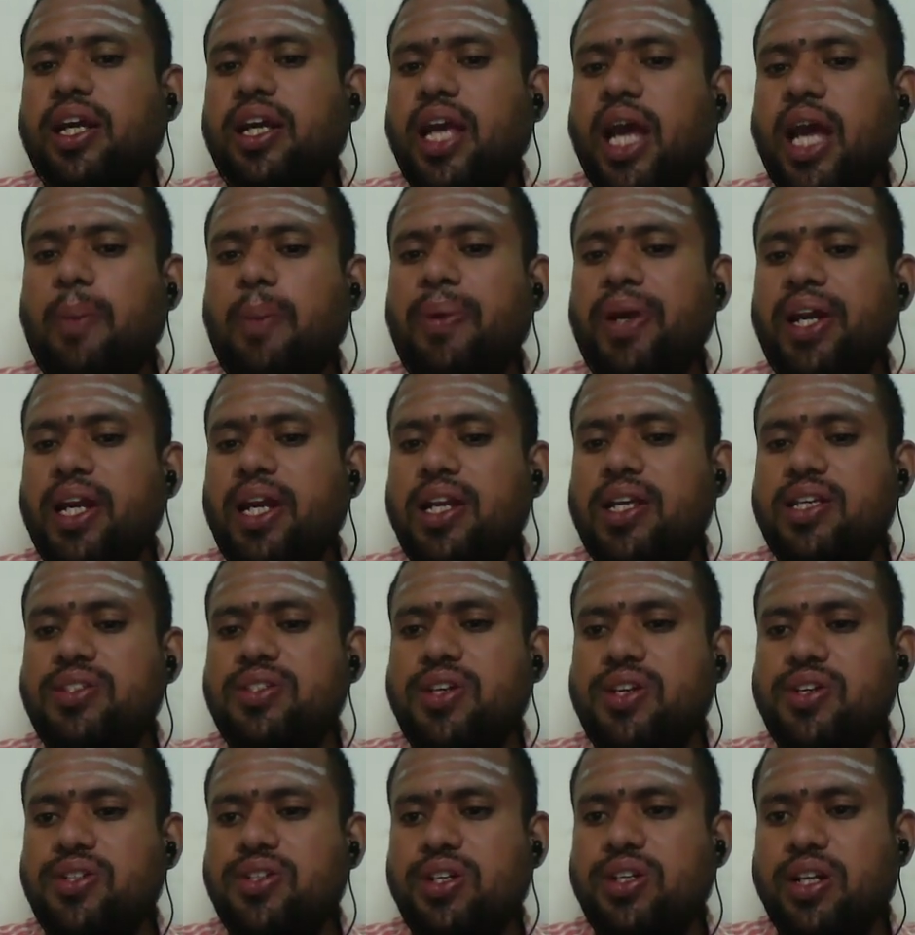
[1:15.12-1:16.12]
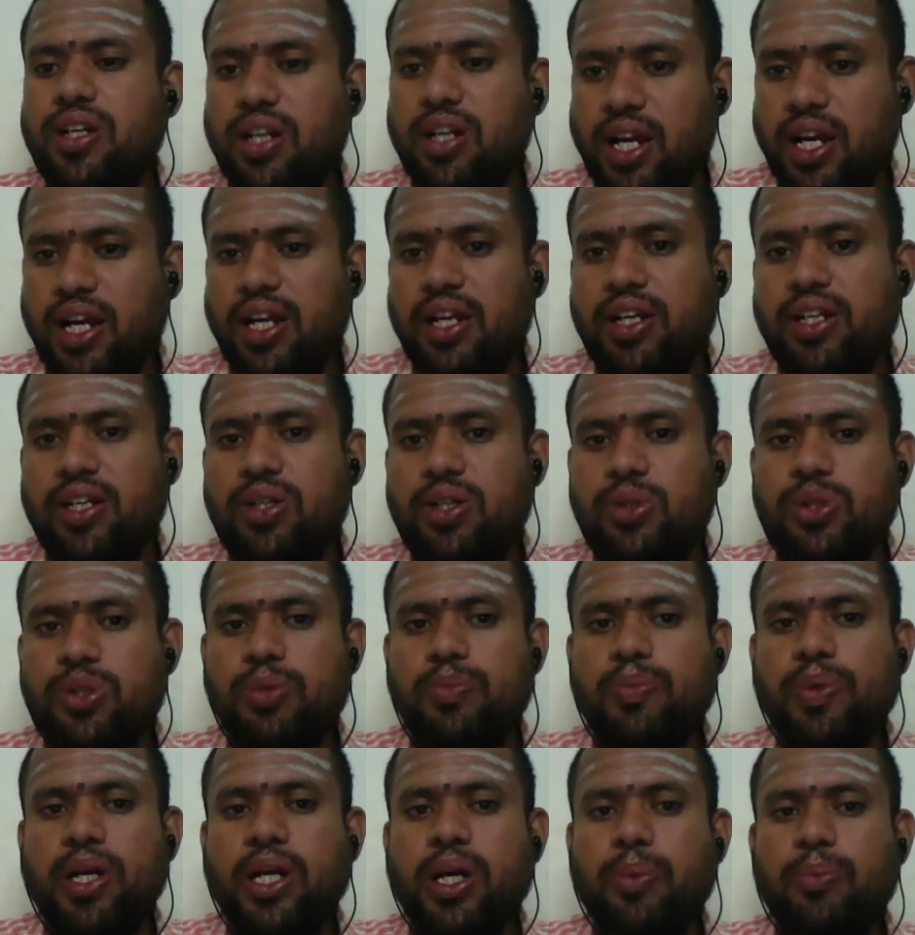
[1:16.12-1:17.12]
capitalization rate
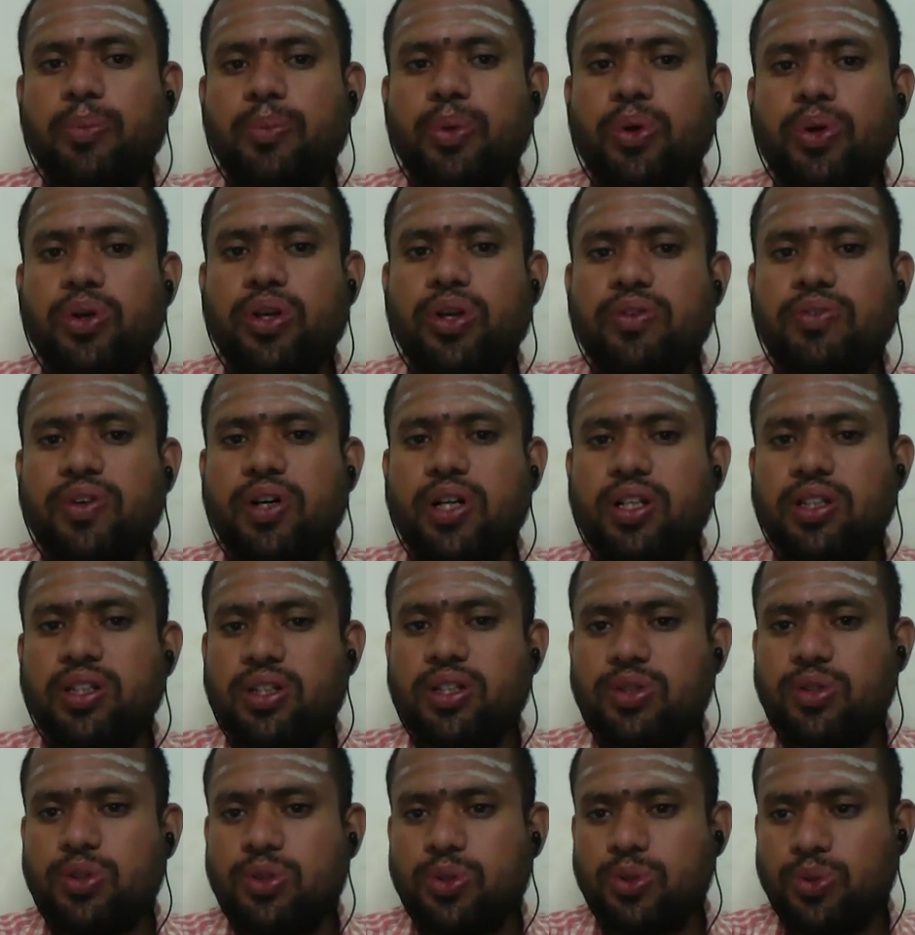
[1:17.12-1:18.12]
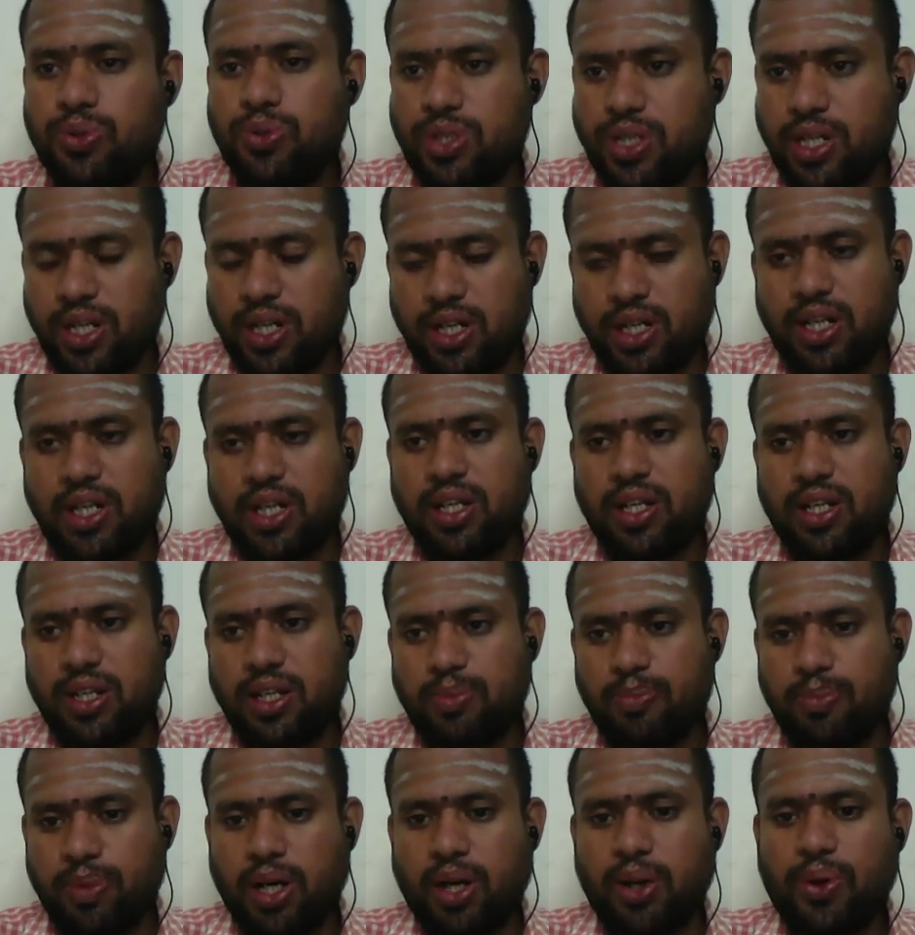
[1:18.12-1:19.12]
should be computed for these two general
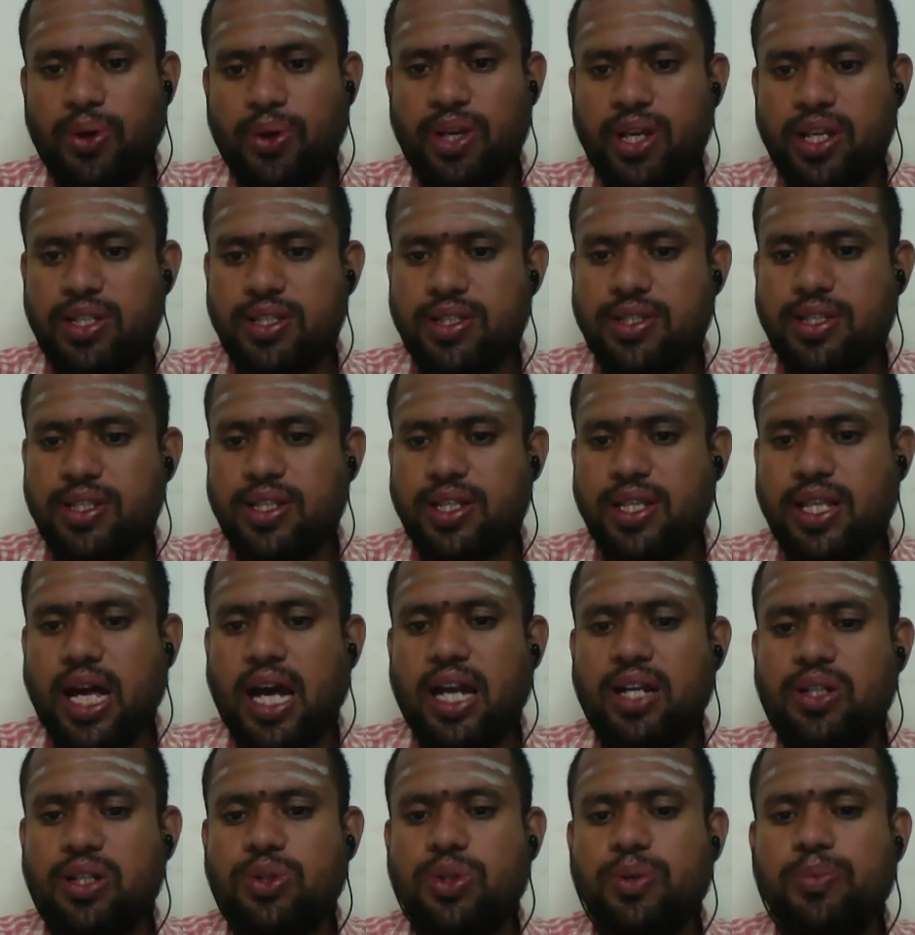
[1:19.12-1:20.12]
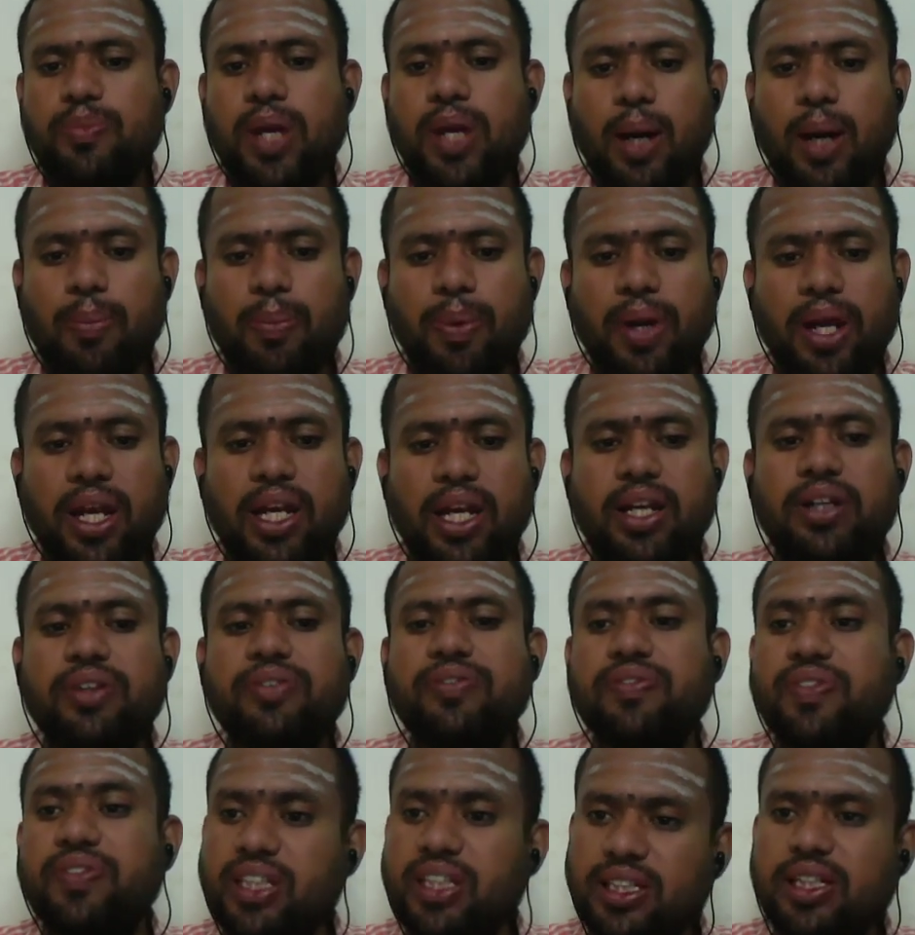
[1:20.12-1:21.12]
borrowings. That should be applied
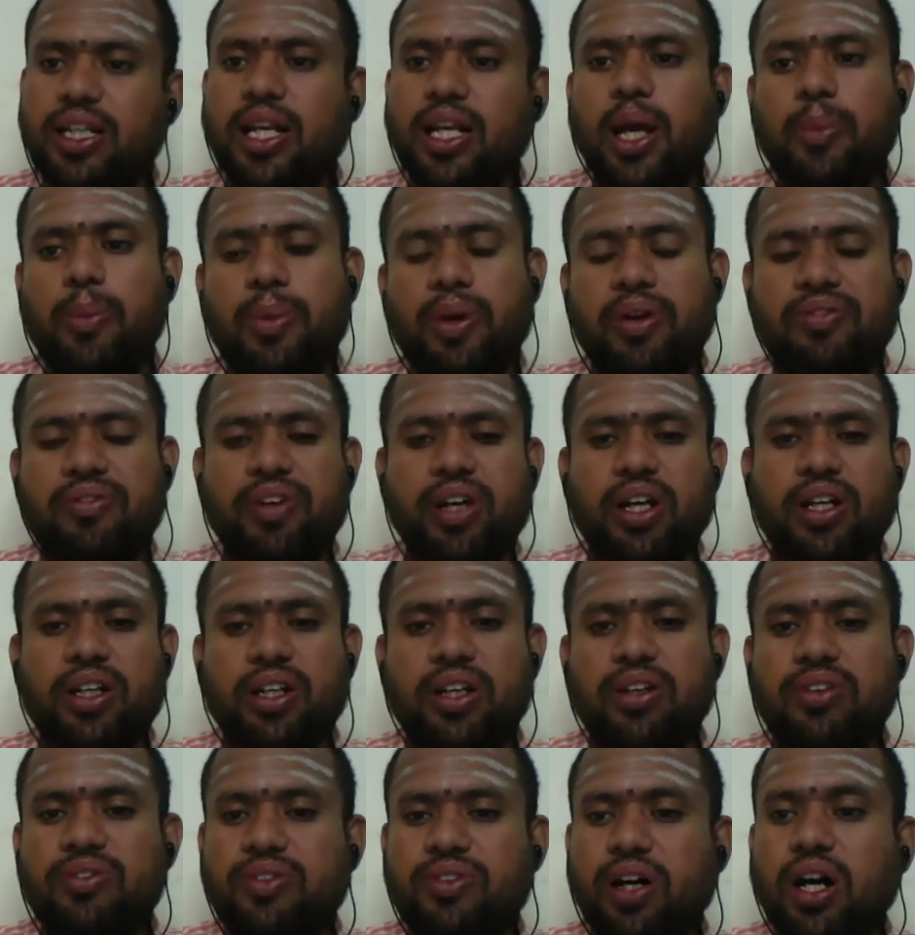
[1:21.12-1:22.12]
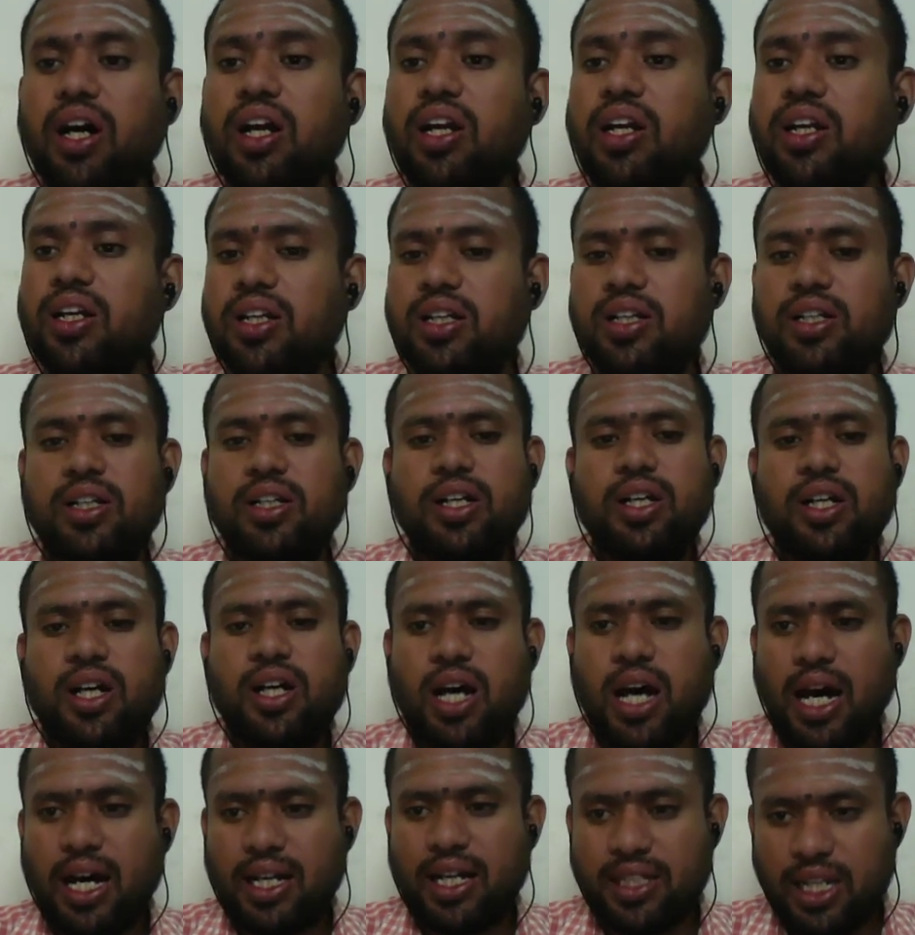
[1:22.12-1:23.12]
with the timing factor for
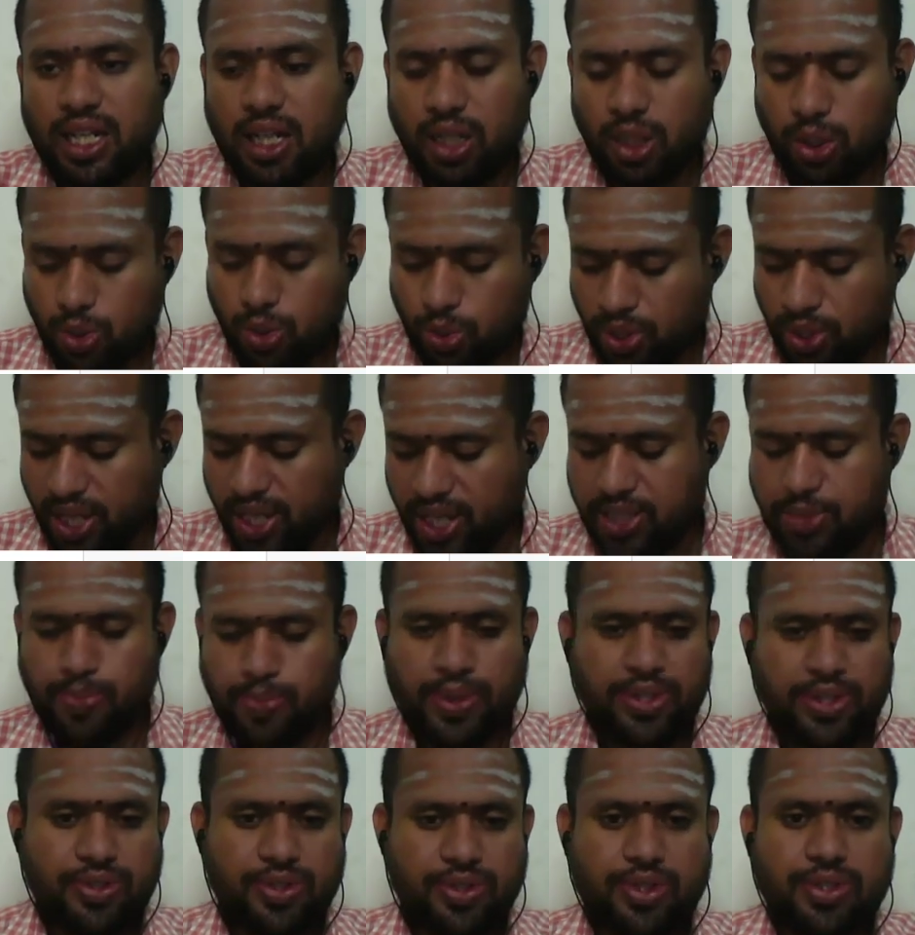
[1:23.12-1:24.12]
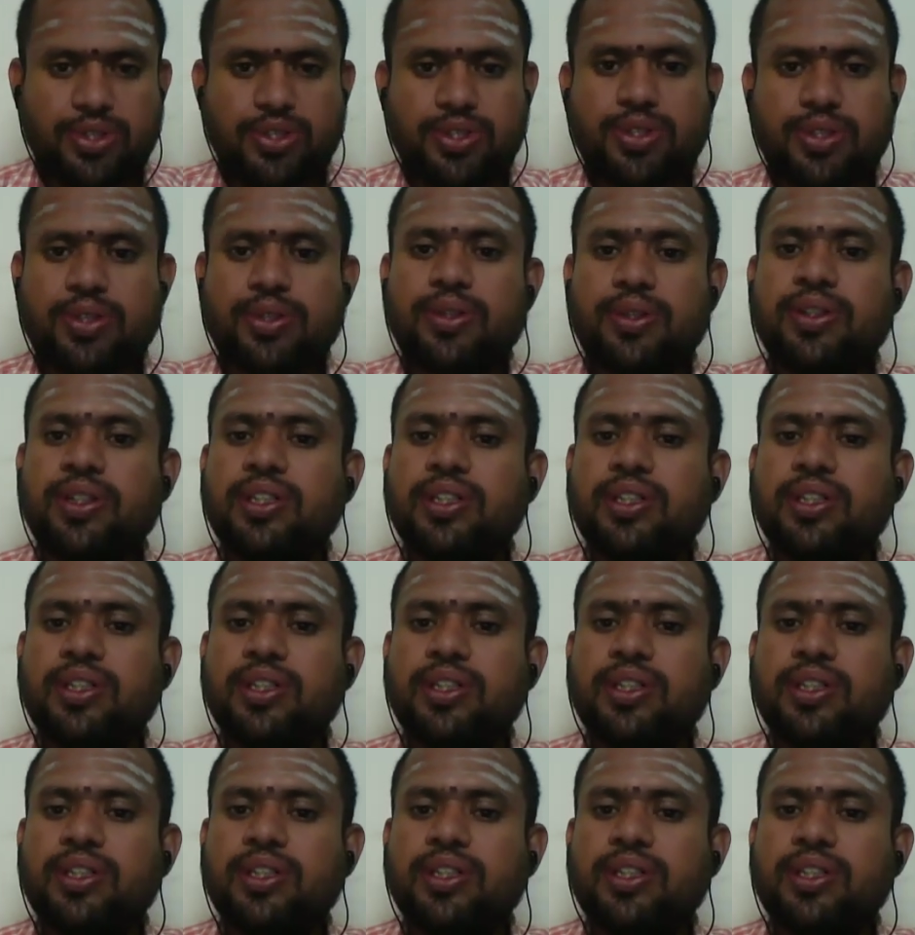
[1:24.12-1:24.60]
other two expenses.